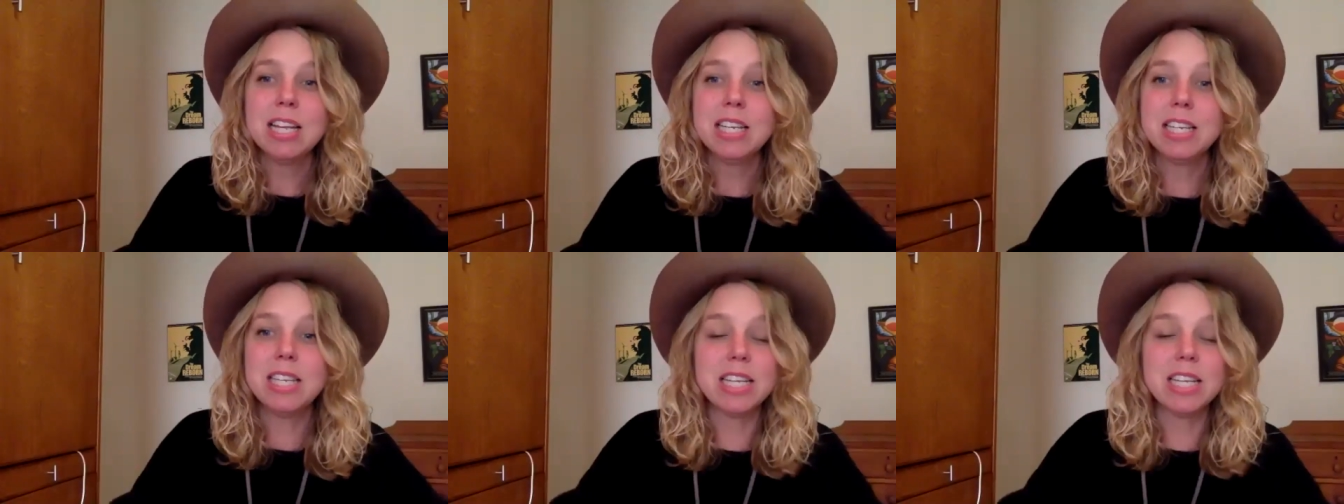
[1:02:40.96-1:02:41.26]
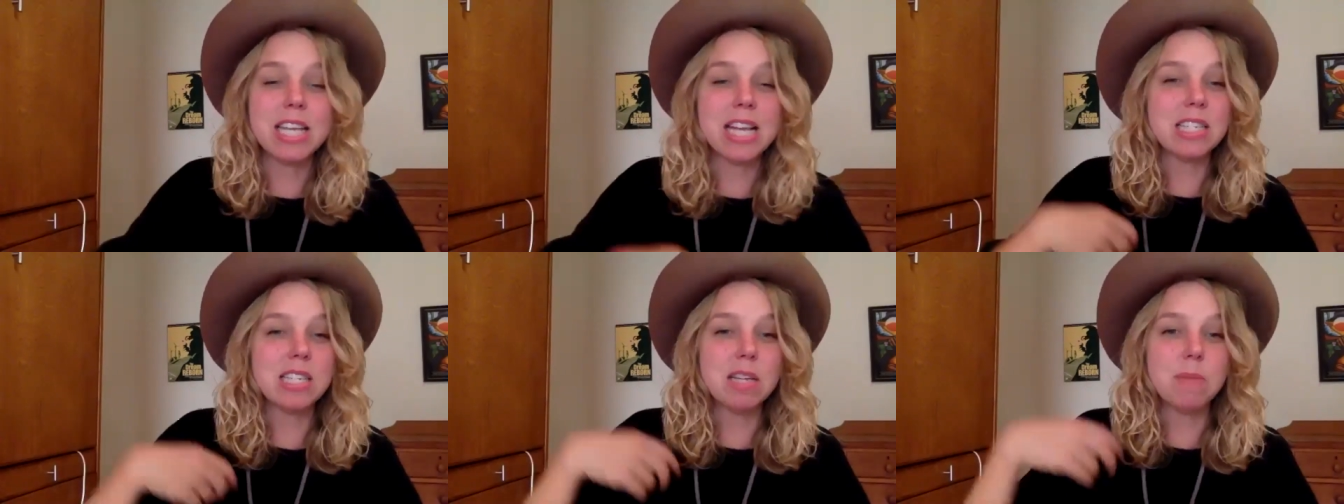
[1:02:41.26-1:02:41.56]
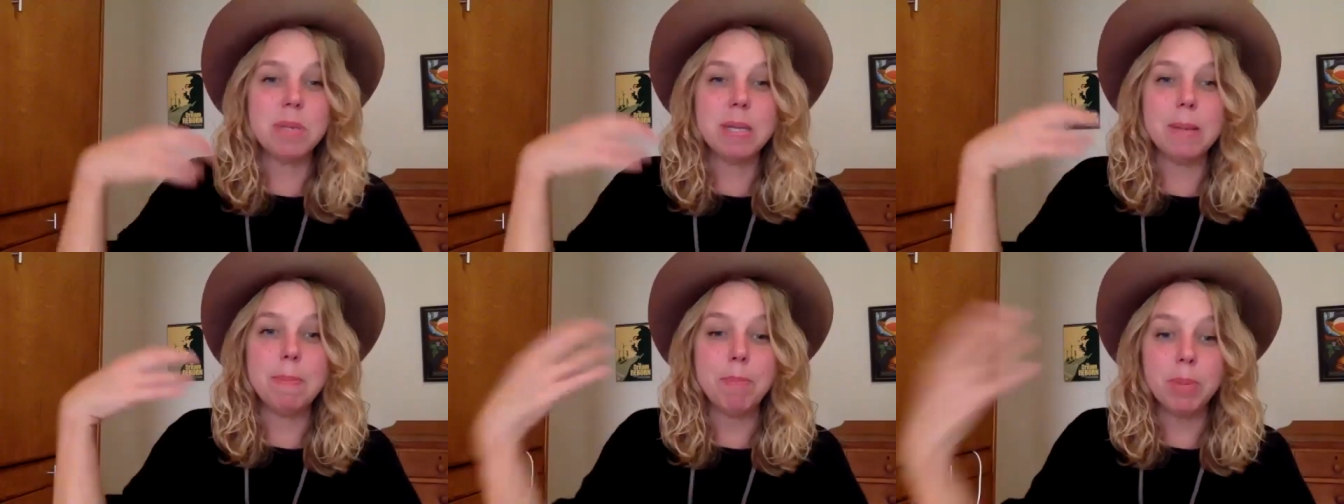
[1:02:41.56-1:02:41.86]
to get to
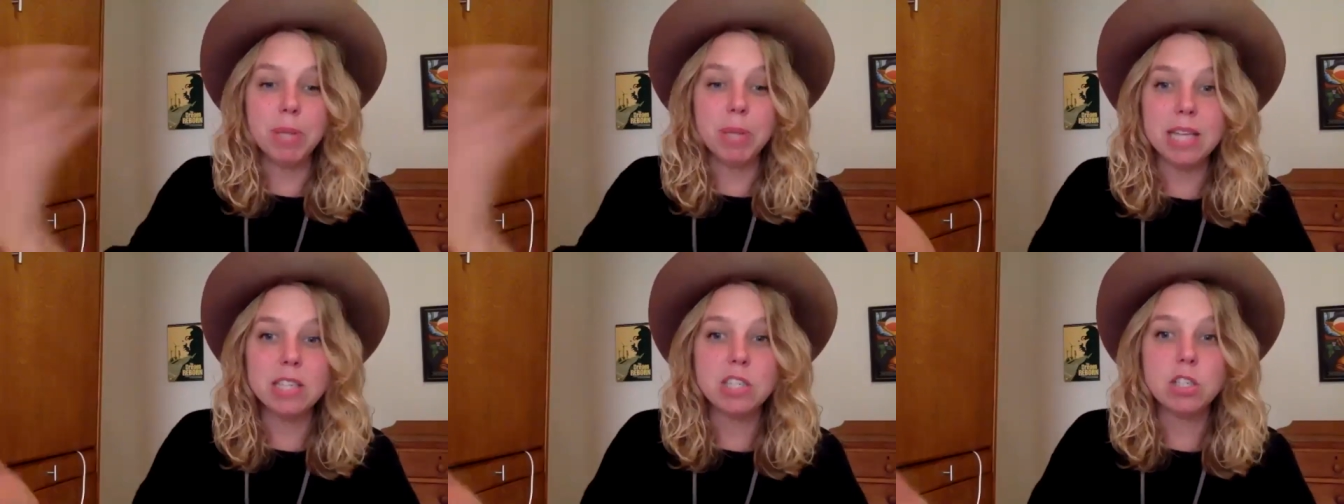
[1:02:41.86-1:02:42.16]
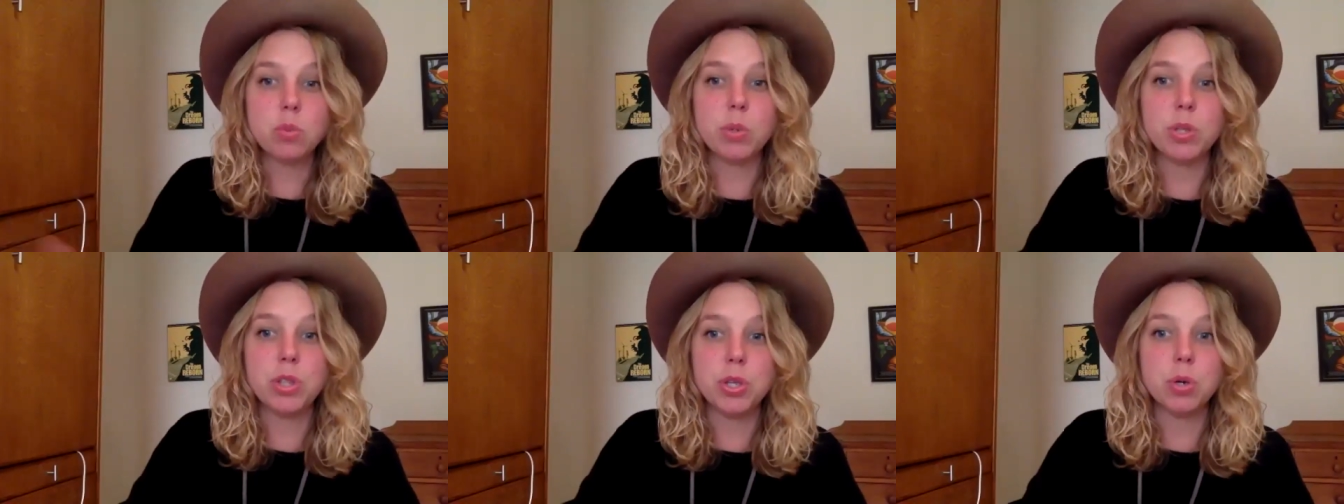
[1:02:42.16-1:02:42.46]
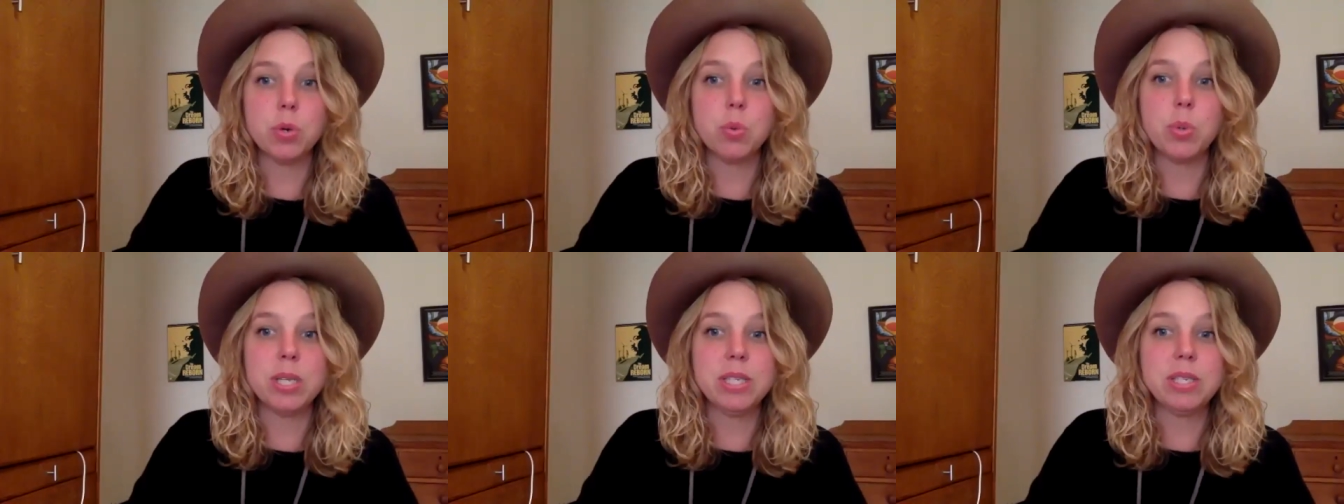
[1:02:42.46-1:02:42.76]
be blessed with
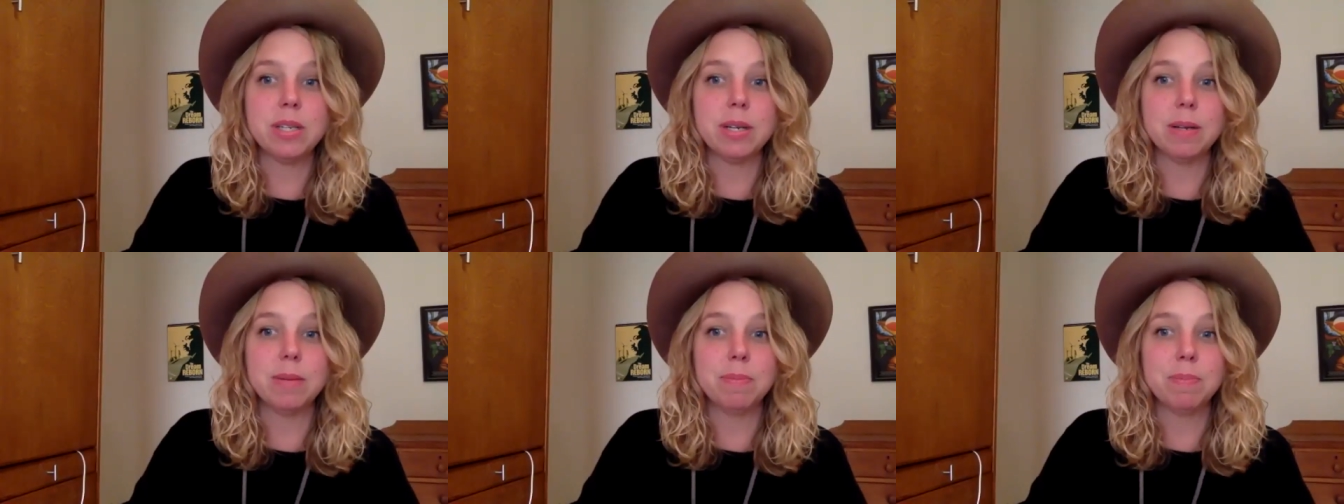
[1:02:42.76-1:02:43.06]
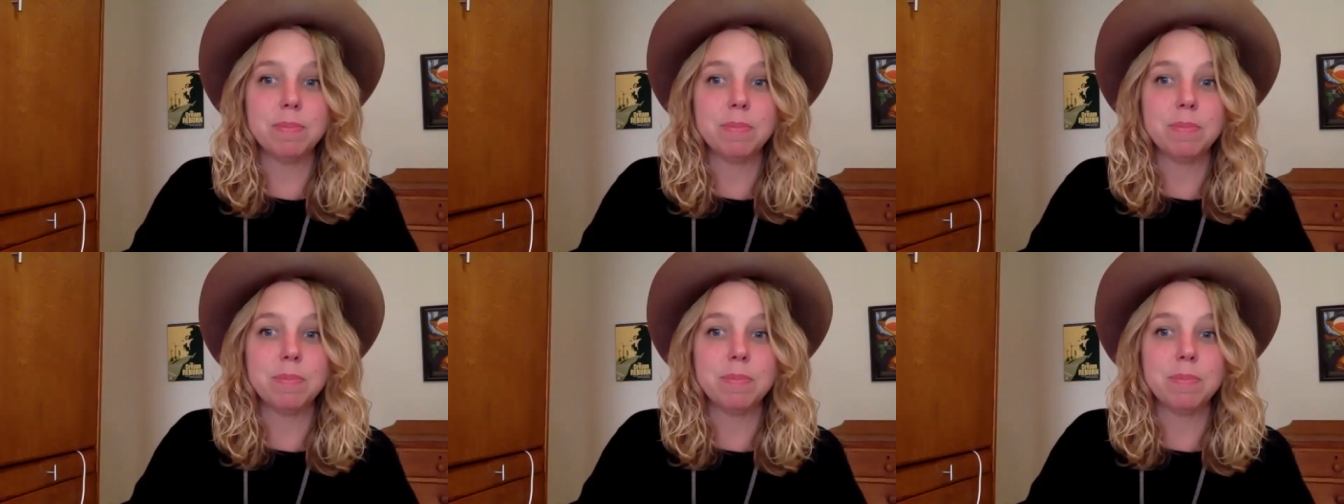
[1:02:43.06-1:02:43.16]
your wisdom.